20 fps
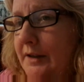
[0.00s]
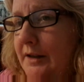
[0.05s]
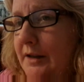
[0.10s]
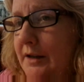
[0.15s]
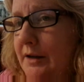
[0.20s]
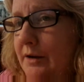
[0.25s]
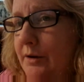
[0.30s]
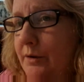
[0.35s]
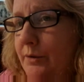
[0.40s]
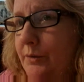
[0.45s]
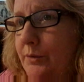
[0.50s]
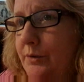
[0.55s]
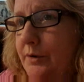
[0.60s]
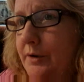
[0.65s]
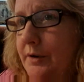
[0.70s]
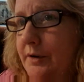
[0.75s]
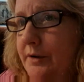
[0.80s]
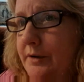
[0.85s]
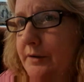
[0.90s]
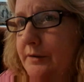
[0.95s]
you know,
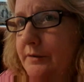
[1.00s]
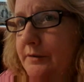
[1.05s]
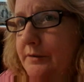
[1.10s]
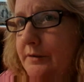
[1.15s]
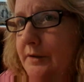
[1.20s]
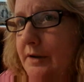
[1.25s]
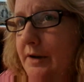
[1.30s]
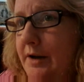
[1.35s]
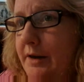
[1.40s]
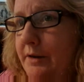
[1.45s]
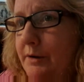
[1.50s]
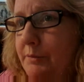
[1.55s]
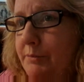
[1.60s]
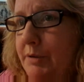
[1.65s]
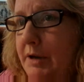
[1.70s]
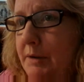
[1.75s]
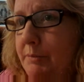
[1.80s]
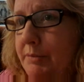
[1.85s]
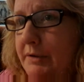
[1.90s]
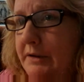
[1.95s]
other
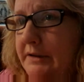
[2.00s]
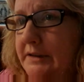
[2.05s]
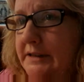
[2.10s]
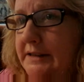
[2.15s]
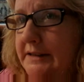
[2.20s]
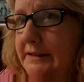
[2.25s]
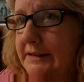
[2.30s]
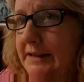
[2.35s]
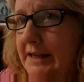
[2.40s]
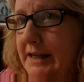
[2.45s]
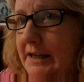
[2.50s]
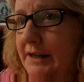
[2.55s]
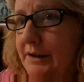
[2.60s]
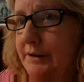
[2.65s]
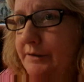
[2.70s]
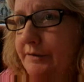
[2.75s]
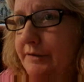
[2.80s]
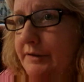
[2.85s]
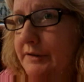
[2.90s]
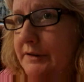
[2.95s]
people in
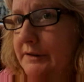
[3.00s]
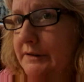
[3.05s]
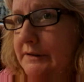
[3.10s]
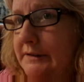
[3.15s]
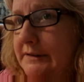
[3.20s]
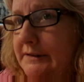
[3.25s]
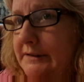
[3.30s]
life.